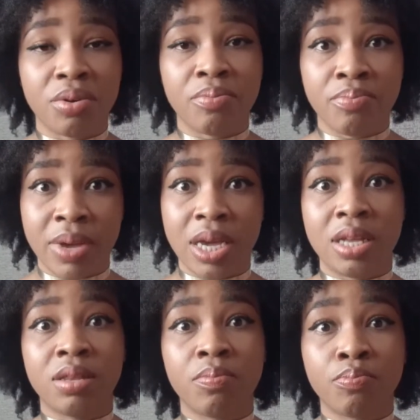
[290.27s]

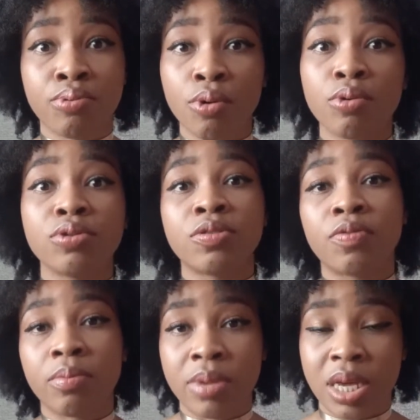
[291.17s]
main pros
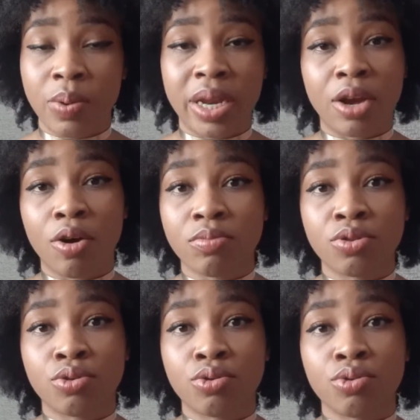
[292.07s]
for me when it
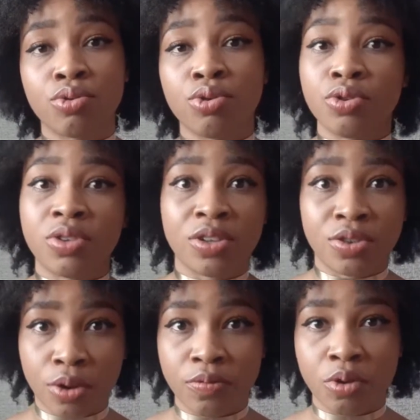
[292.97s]
comes to using soft